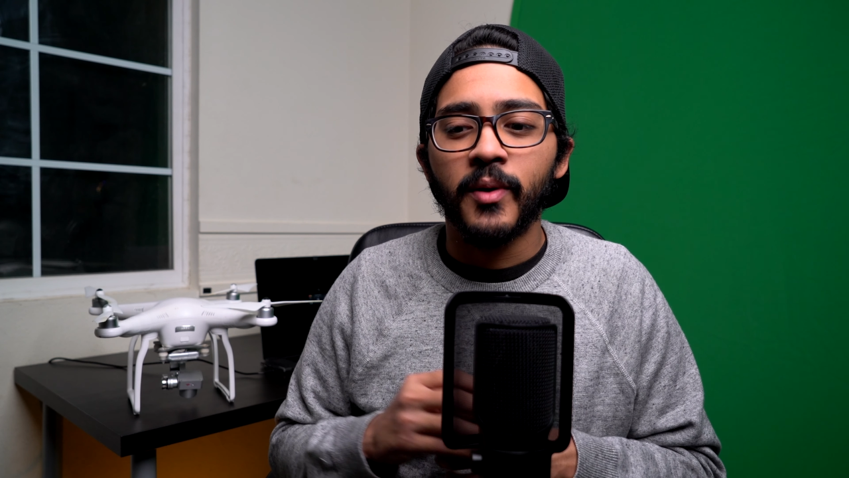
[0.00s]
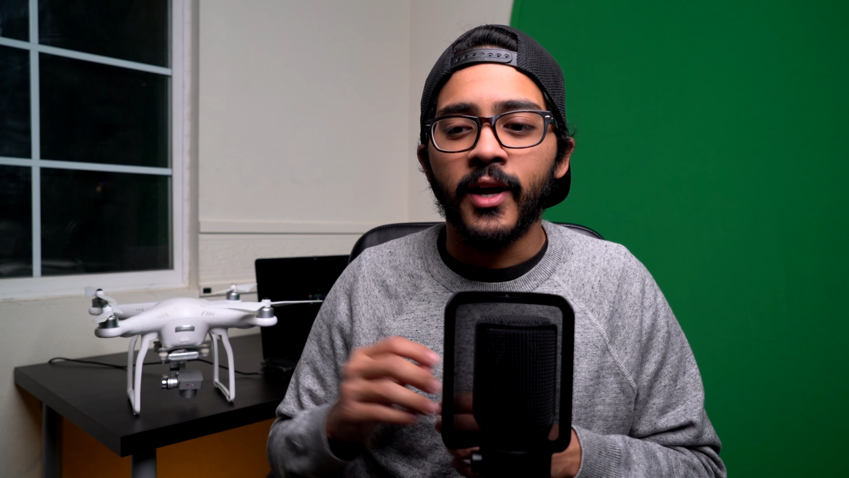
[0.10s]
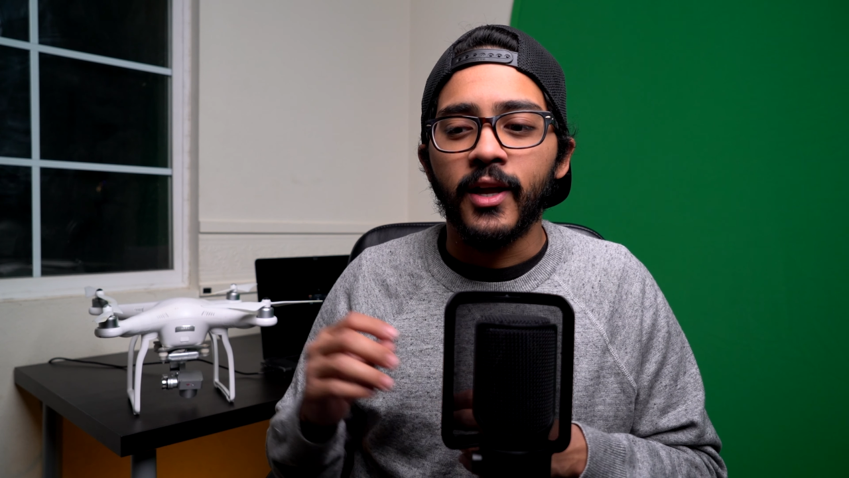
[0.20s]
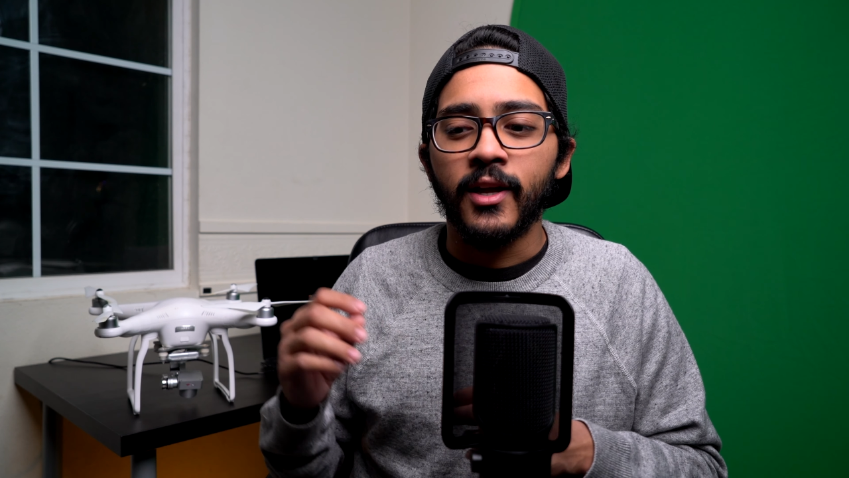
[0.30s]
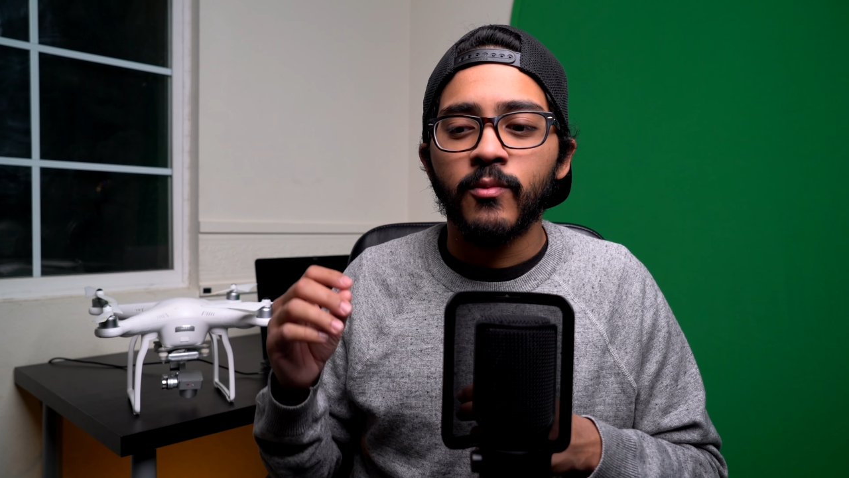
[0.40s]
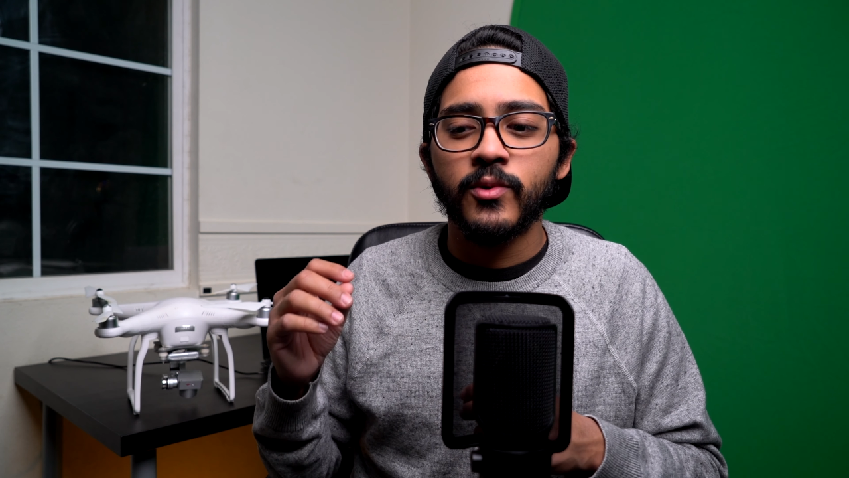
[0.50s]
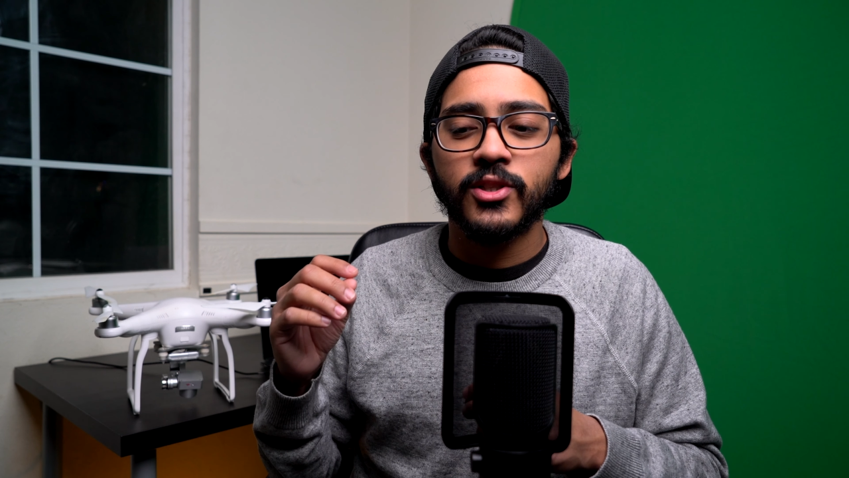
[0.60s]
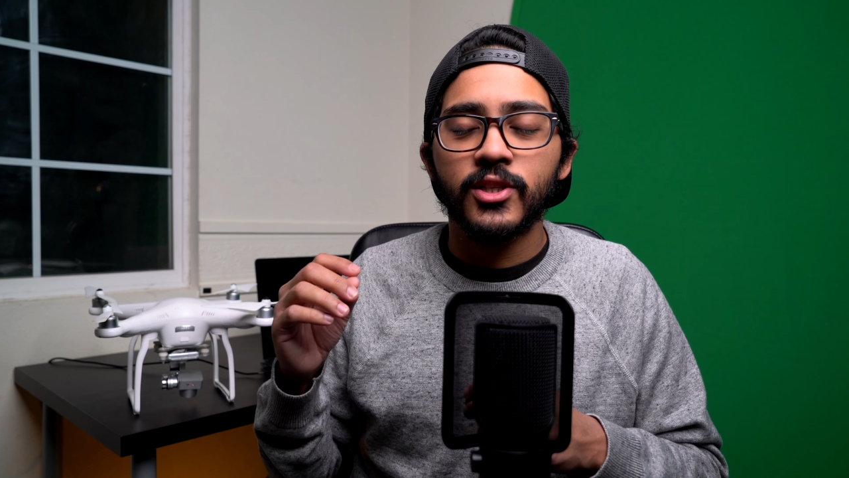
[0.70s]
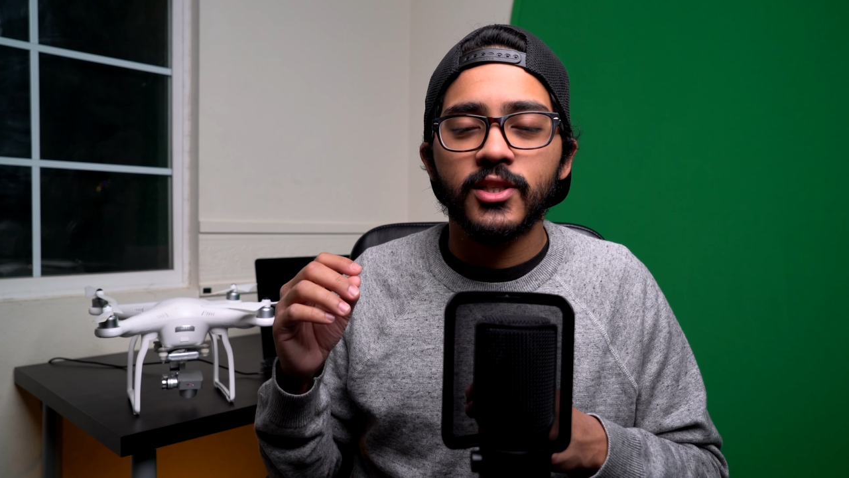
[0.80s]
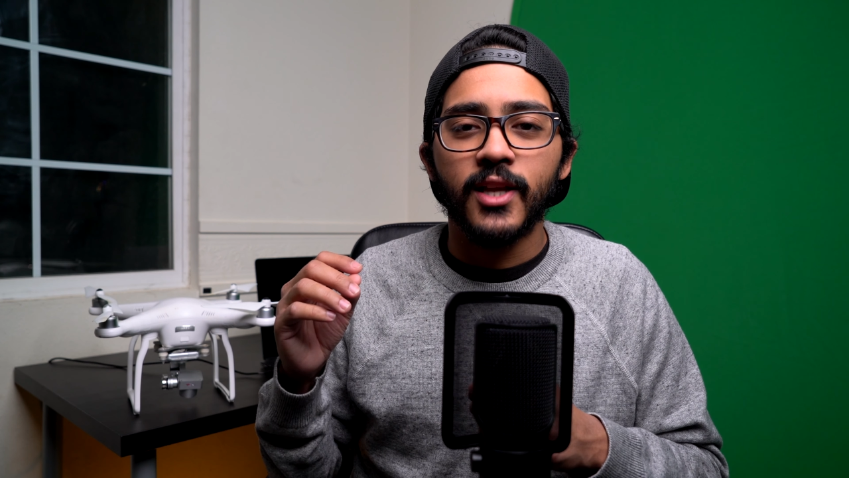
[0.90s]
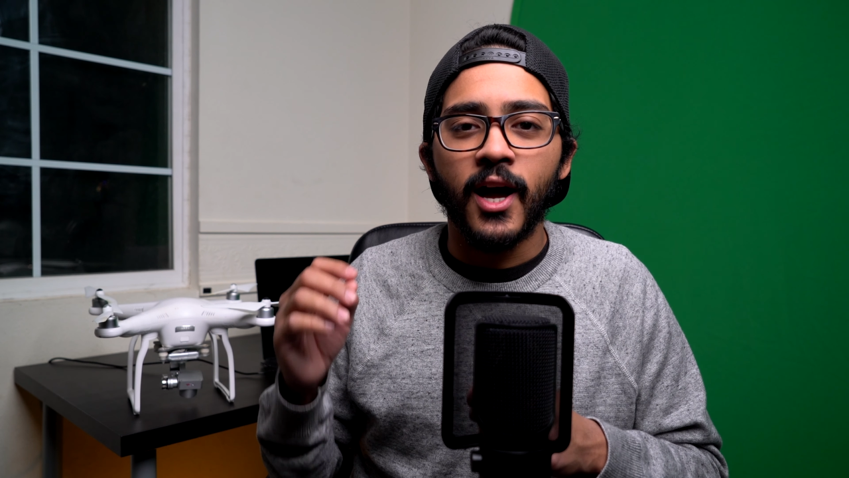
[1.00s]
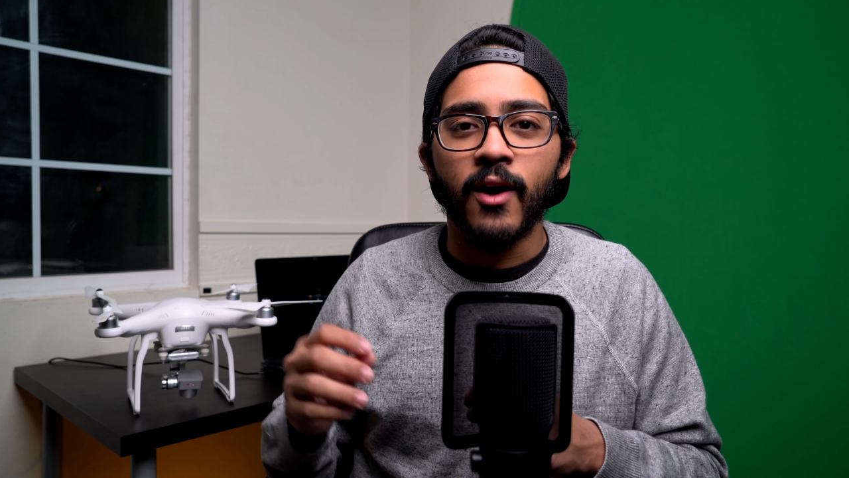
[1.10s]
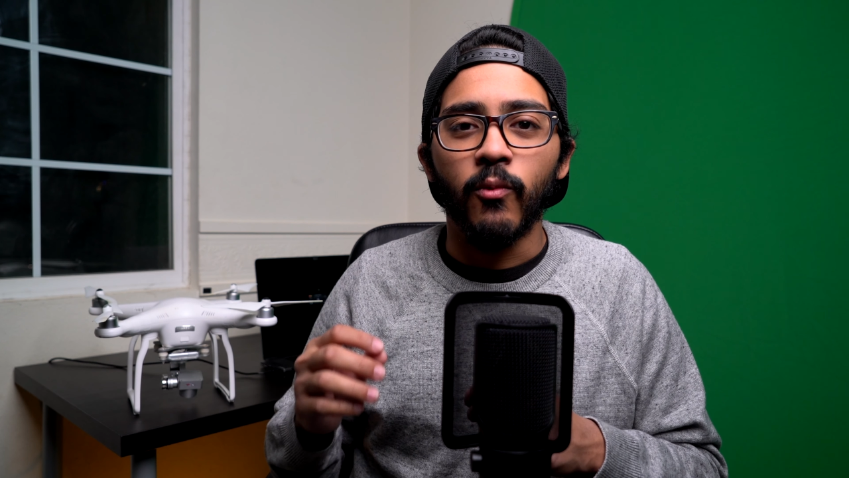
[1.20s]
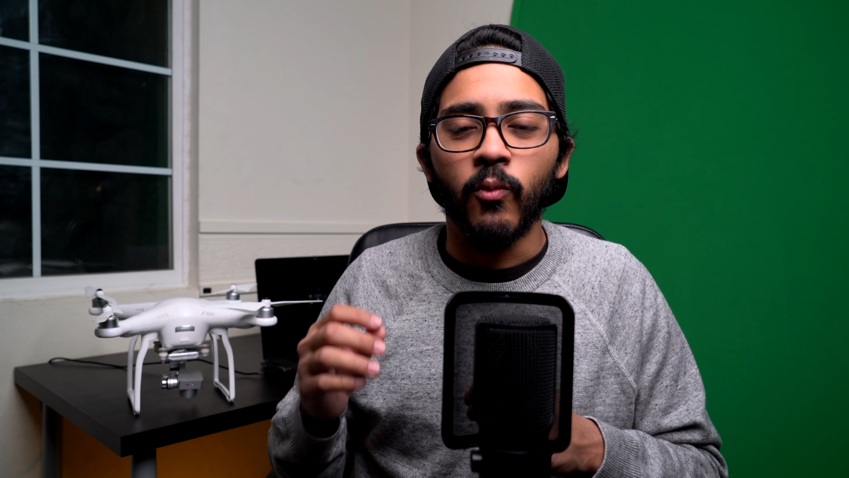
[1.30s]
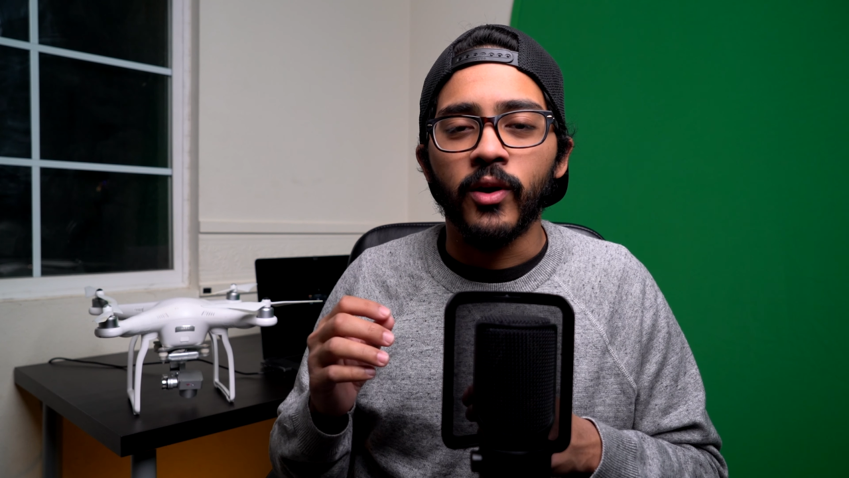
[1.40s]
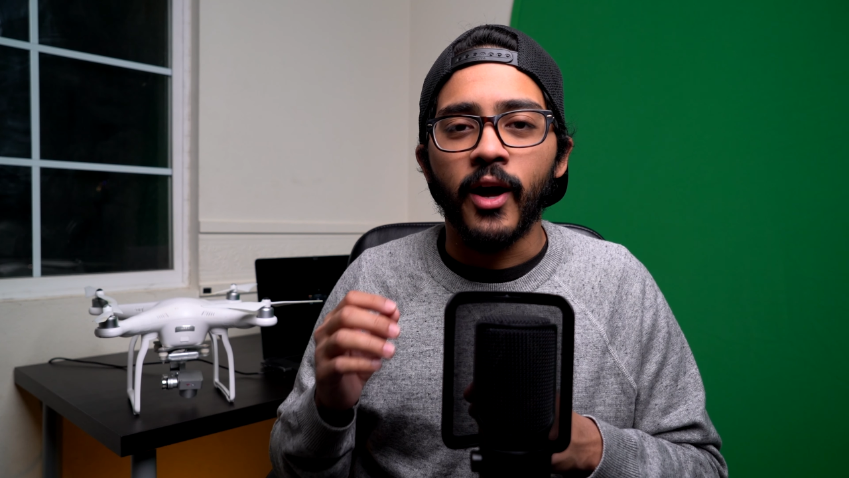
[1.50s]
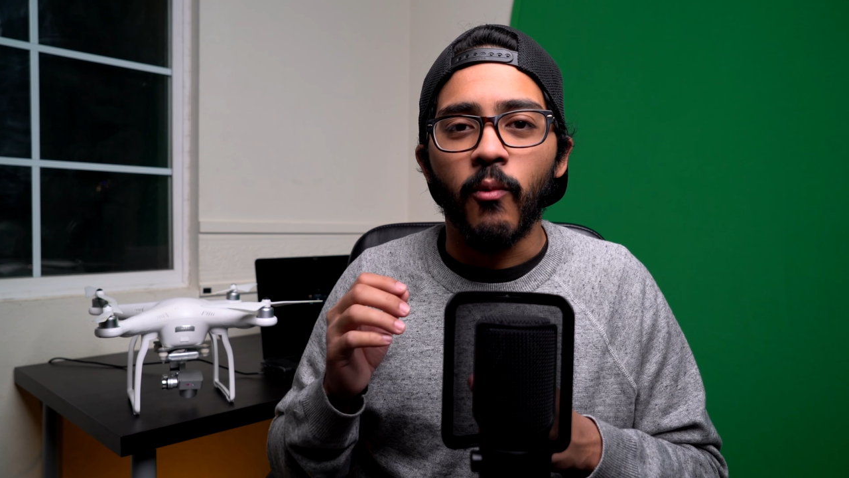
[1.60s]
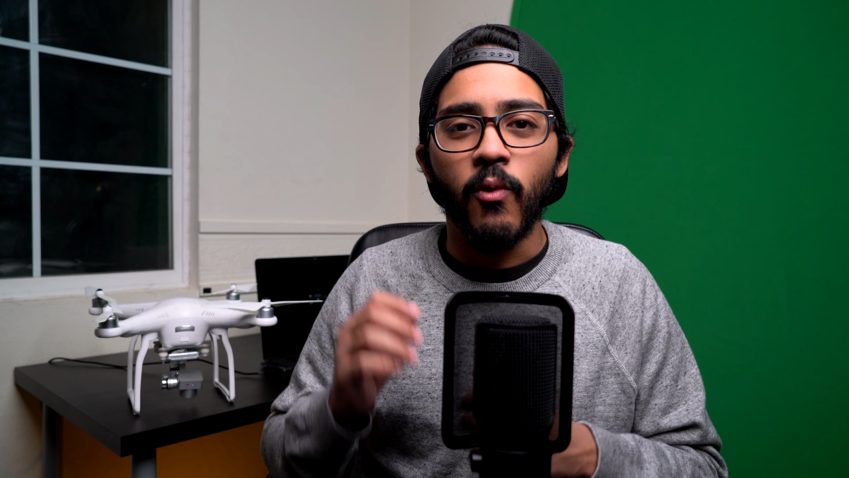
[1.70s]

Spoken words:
but it was just not what I